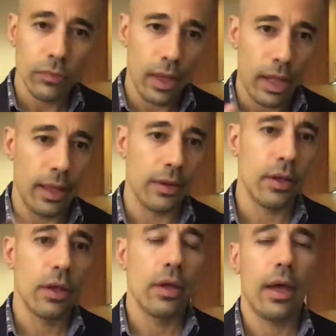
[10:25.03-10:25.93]

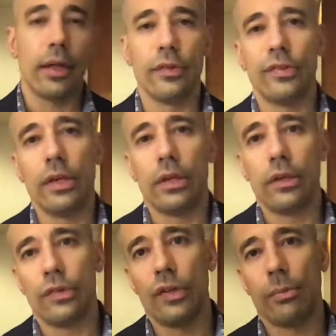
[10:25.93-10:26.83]
and
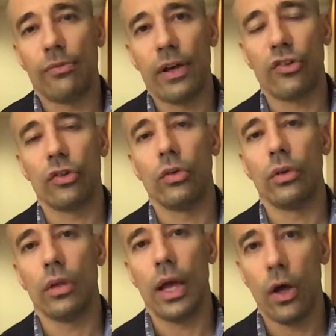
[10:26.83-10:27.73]
seek
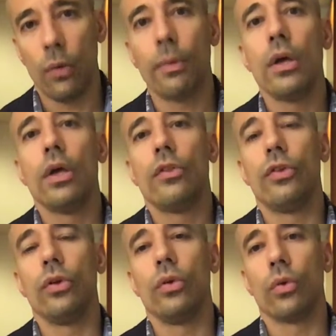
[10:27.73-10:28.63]
professional help
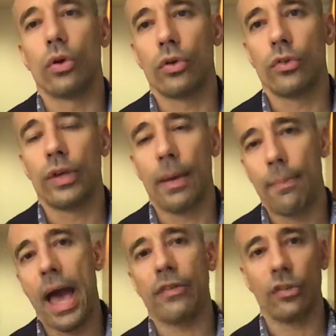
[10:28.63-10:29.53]
in order to
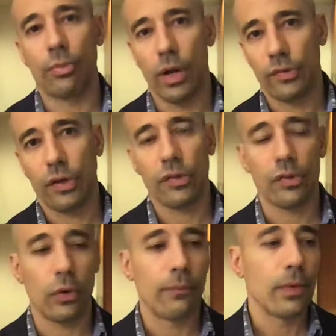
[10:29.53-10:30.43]
get past this process.
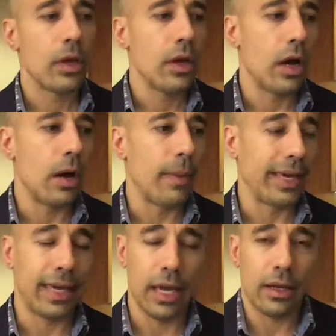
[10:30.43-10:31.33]
So I
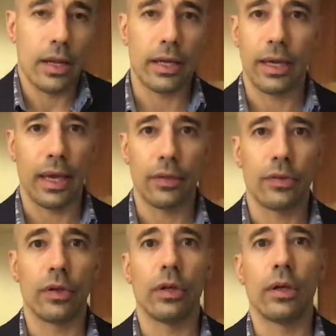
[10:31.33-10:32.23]
can't
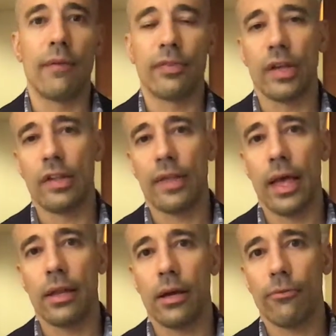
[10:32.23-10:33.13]
emphasize
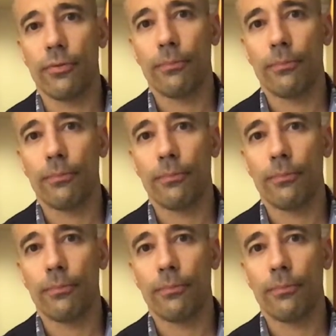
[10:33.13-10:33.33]
that enough.